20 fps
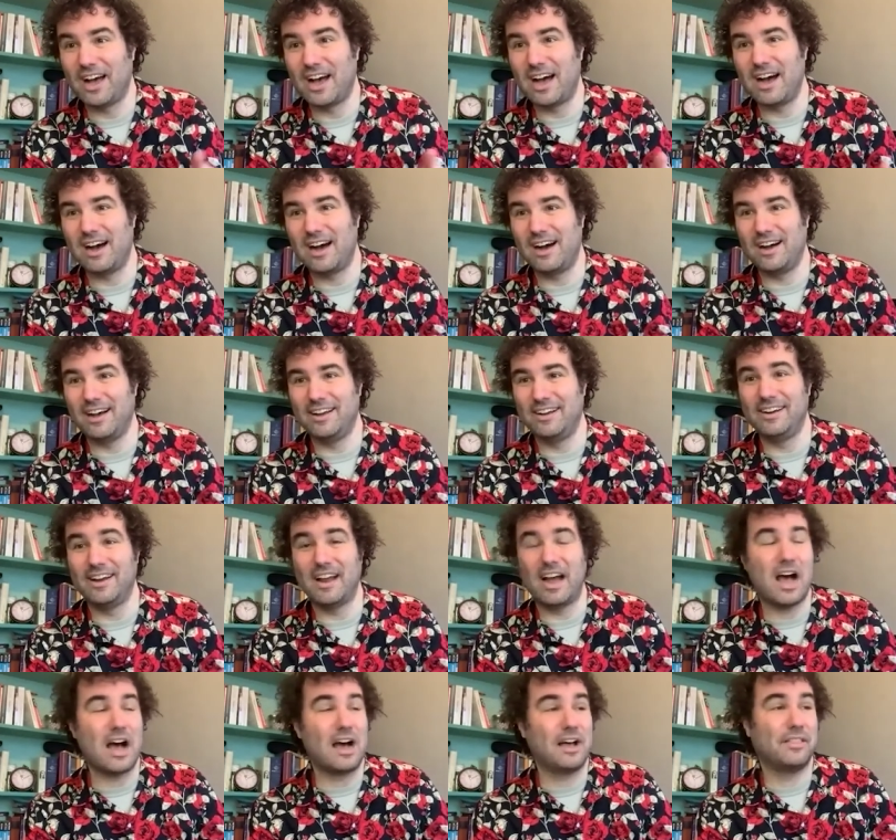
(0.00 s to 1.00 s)
on
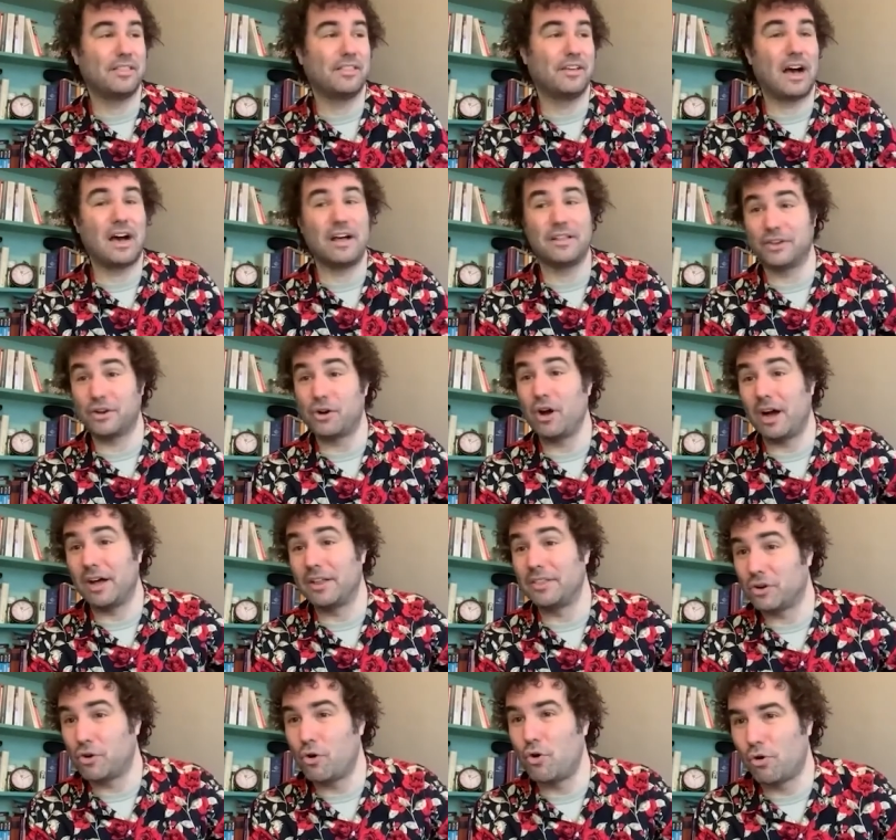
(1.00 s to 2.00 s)
on the on the
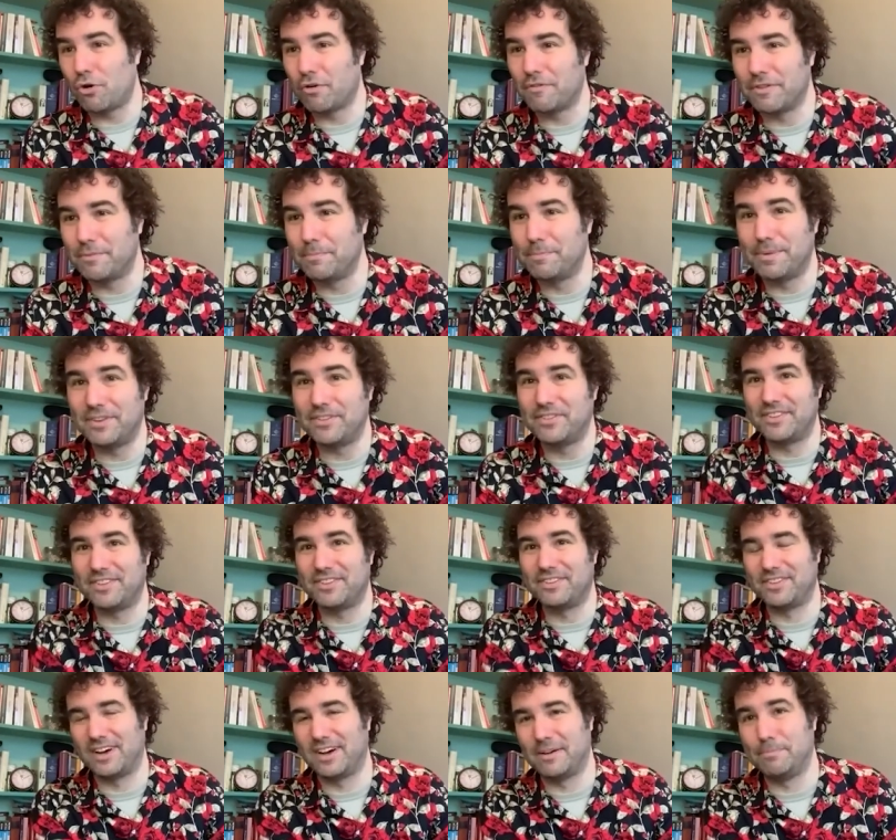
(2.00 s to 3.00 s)
on the core of the
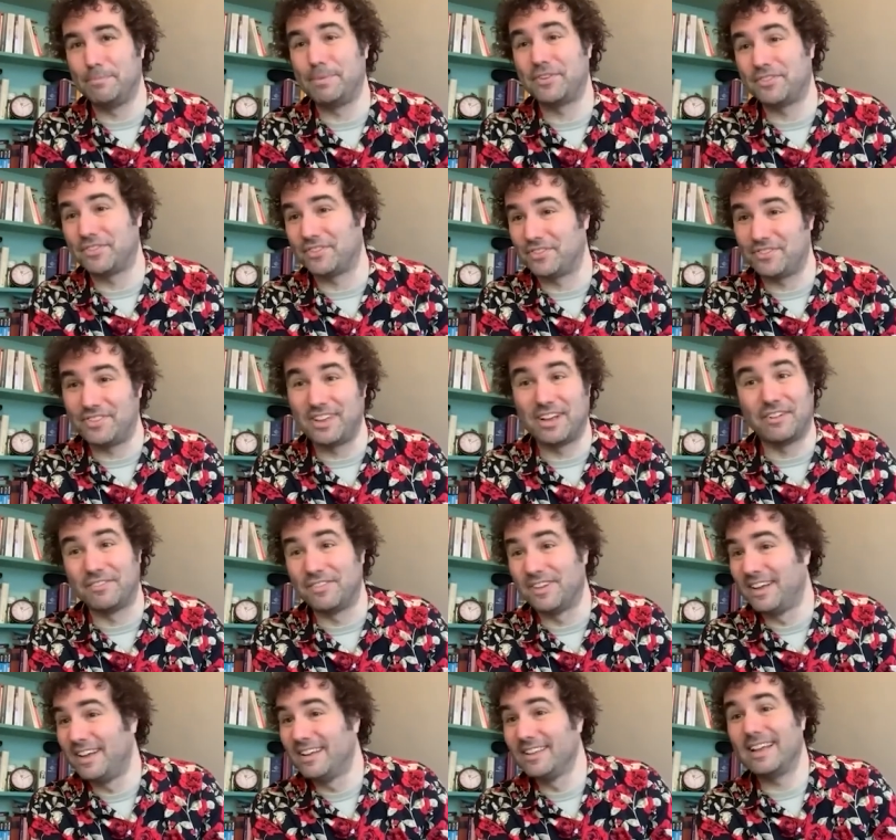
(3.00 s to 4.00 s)
business uh, business itself.
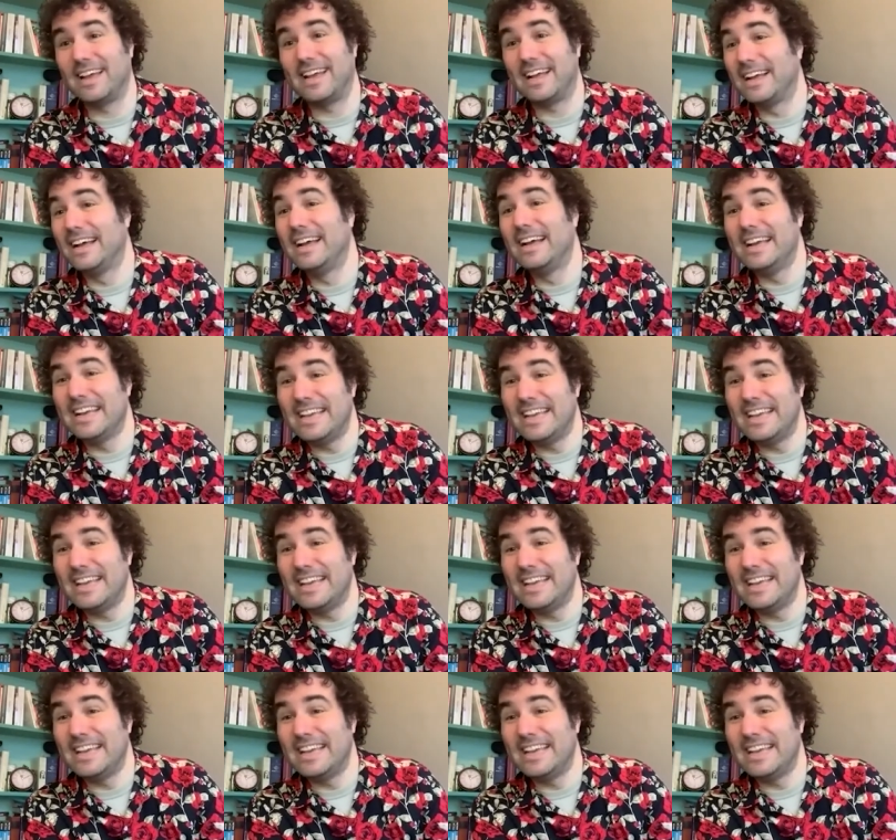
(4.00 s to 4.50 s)
Like